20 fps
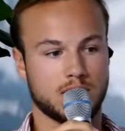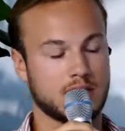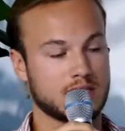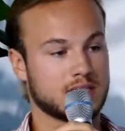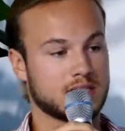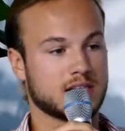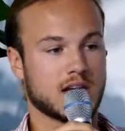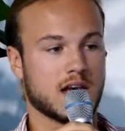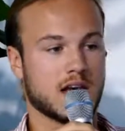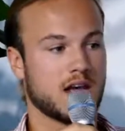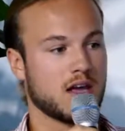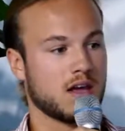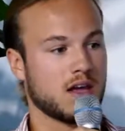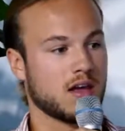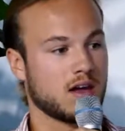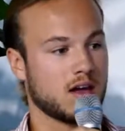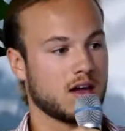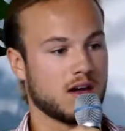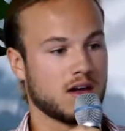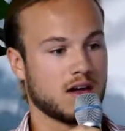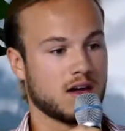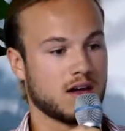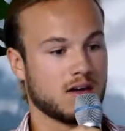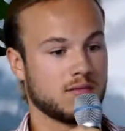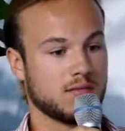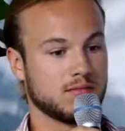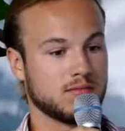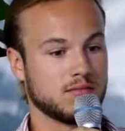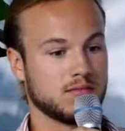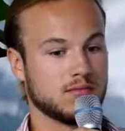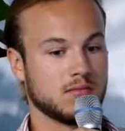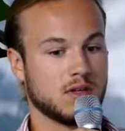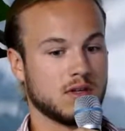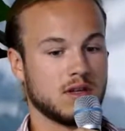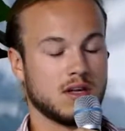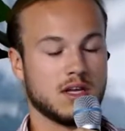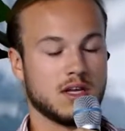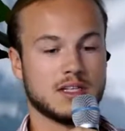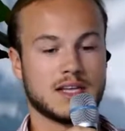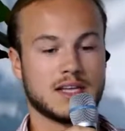let's say
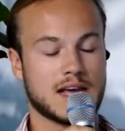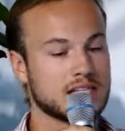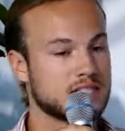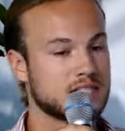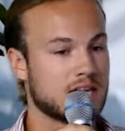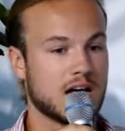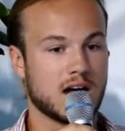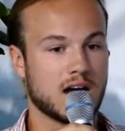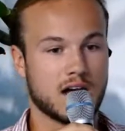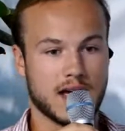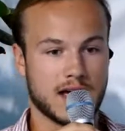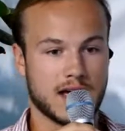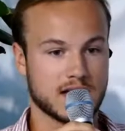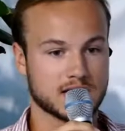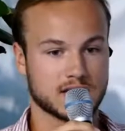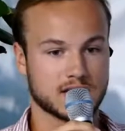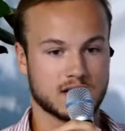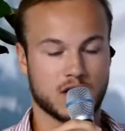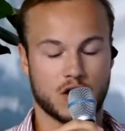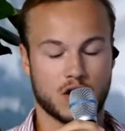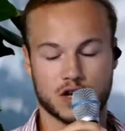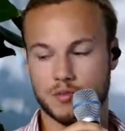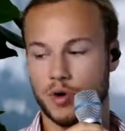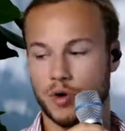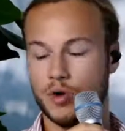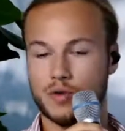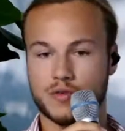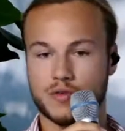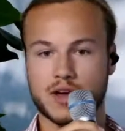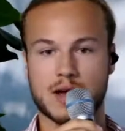Tesla as an automotive